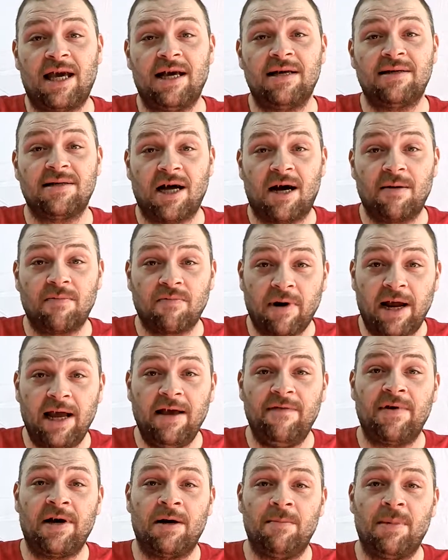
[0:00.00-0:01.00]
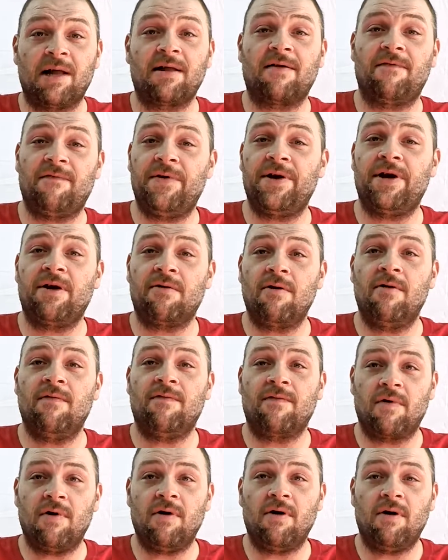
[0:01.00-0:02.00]
stop raving about the figure
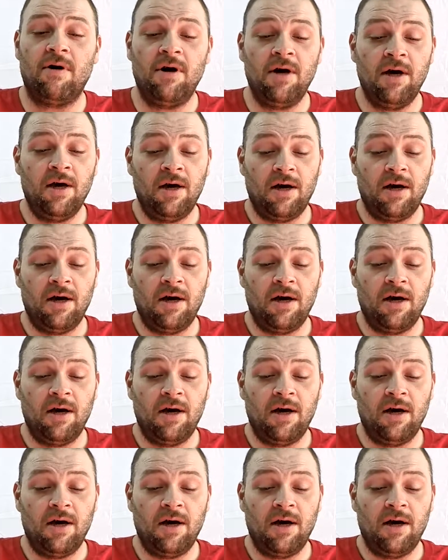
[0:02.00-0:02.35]
overall.